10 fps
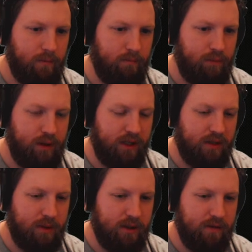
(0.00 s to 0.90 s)
Planning
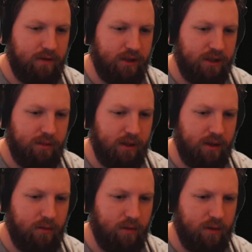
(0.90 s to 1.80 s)
speed, division speed,
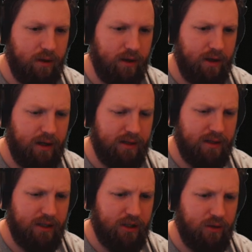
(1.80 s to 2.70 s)

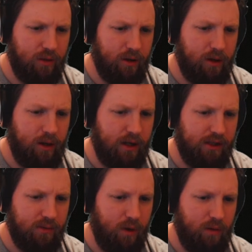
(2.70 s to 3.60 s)
organizational
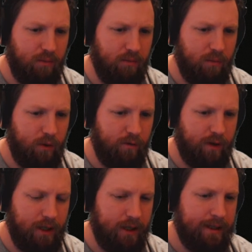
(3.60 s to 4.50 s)
loss while moving.